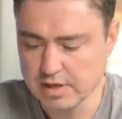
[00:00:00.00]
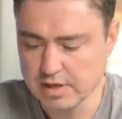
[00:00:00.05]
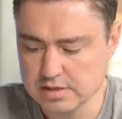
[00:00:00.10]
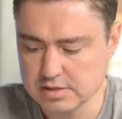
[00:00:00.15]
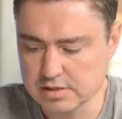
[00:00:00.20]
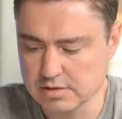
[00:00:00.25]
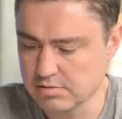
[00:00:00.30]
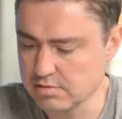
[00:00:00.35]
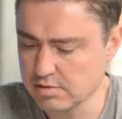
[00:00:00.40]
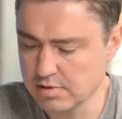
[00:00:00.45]

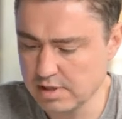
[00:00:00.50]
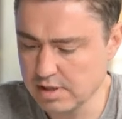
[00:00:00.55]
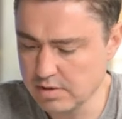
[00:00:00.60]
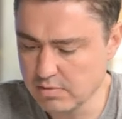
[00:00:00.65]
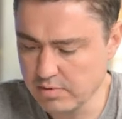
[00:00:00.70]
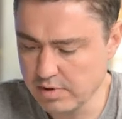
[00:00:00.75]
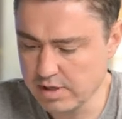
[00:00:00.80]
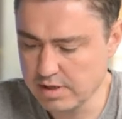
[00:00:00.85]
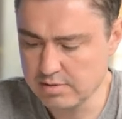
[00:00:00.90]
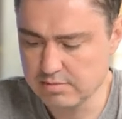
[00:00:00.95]
So in
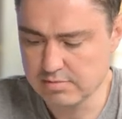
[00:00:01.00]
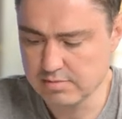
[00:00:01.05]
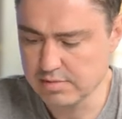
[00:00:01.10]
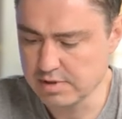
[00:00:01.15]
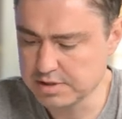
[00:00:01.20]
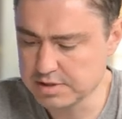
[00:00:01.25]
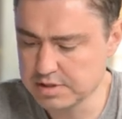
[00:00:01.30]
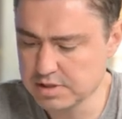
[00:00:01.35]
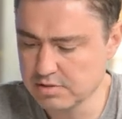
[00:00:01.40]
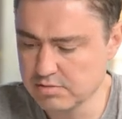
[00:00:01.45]
a way,
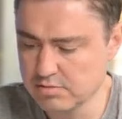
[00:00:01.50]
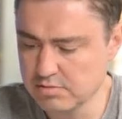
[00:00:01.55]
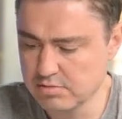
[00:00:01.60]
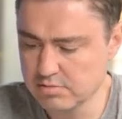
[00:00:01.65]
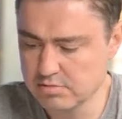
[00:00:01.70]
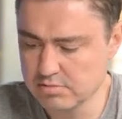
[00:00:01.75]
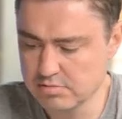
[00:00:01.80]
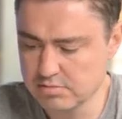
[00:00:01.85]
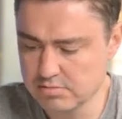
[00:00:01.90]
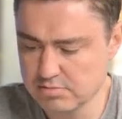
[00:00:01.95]
there is
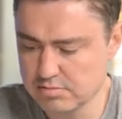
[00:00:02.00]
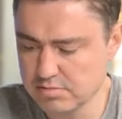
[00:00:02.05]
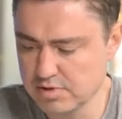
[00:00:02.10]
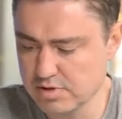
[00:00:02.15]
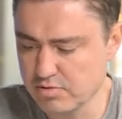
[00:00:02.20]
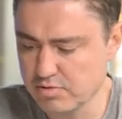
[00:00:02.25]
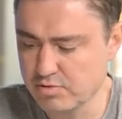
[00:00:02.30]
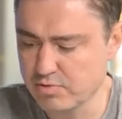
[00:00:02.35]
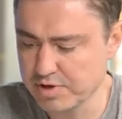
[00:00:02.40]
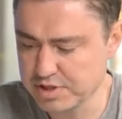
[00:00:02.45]
no,
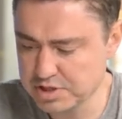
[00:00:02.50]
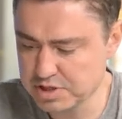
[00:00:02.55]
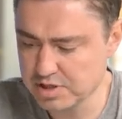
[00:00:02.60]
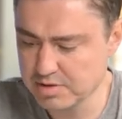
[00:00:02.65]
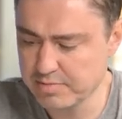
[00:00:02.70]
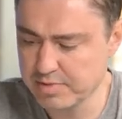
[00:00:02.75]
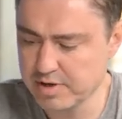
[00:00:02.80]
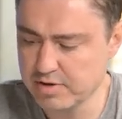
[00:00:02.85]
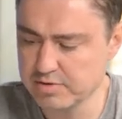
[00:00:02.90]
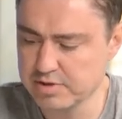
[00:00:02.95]
no question
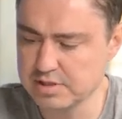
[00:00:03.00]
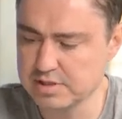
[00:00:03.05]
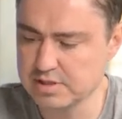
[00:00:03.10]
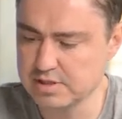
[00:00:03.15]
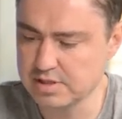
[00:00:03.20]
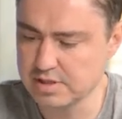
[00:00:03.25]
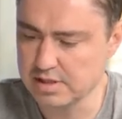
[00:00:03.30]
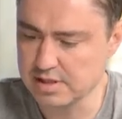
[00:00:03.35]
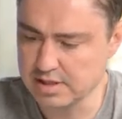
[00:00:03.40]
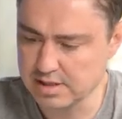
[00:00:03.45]
about
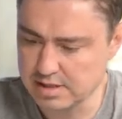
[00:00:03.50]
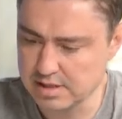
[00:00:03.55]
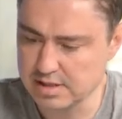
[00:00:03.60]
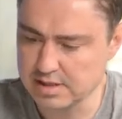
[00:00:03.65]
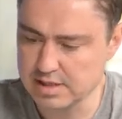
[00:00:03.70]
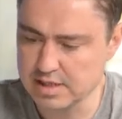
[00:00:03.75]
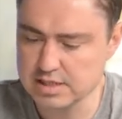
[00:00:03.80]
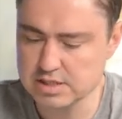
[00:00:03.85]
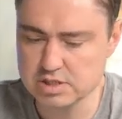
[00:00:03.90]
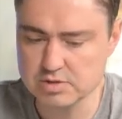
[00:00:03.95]
it. it,
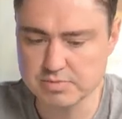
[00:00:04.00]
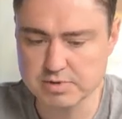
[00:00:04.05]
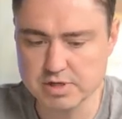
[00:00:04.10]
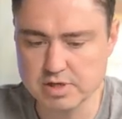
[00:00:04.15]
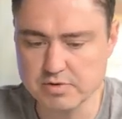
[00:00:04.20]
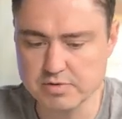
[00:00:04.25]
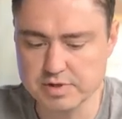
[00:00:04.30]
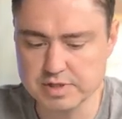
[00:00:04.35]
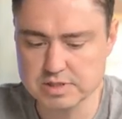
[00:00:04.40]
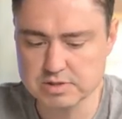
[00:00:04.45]
it has to
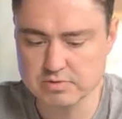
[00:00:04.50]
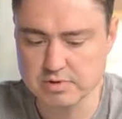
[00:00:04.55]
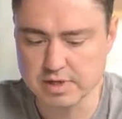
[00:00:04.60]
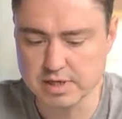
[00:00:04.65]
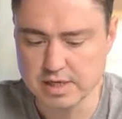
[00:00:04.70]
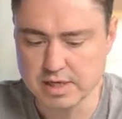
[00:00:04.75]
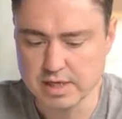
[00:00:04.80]
go this way.